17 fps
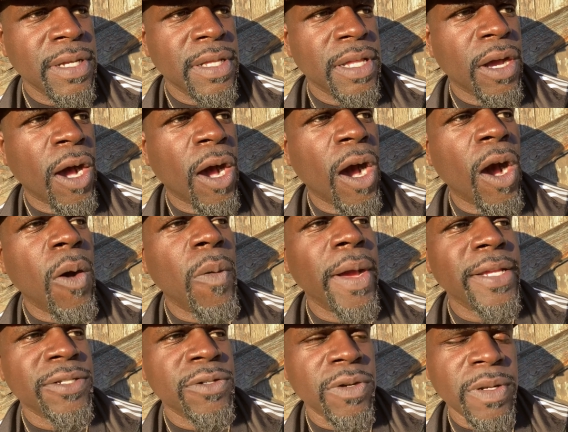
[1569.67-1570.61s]
There
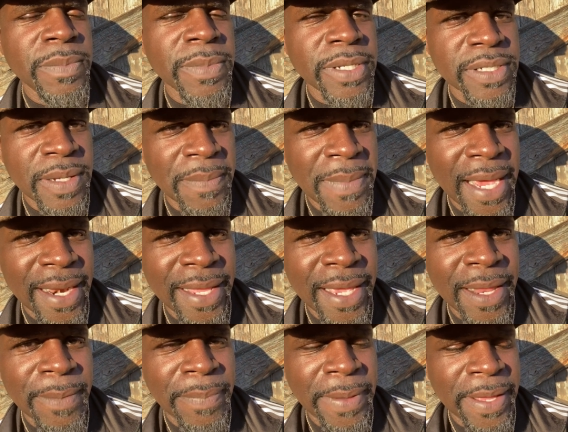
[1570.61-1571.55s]
always going to be somebody
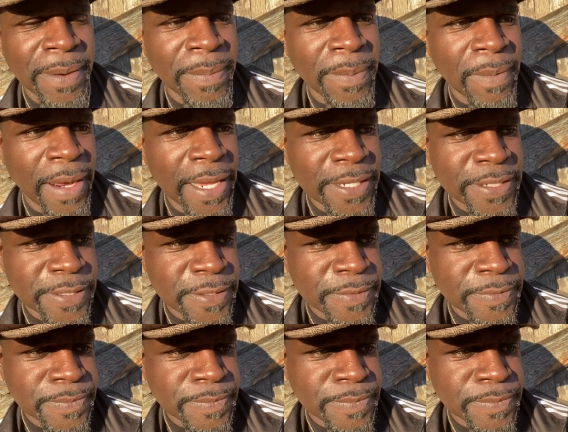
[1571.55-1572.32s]
got to pay the price.